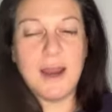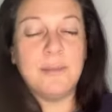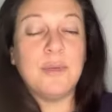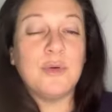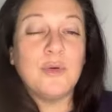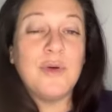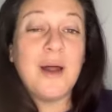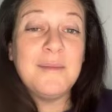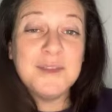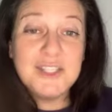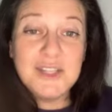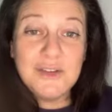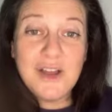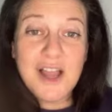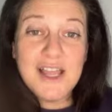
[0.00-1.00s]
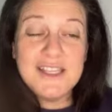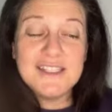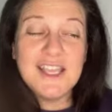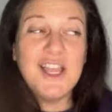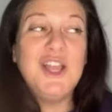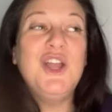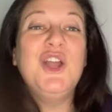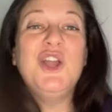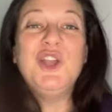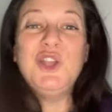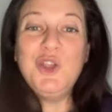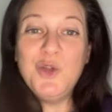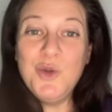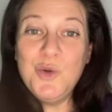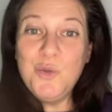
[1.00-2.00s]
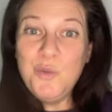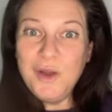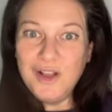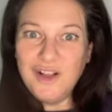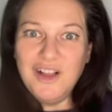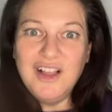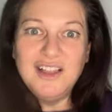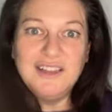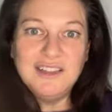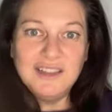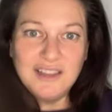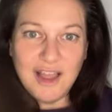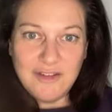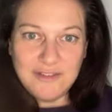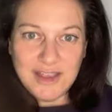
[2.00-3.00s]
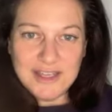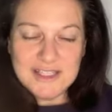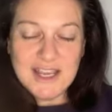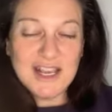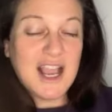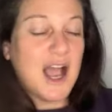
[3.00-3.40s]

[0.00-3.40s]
I promise you guys, you will love it.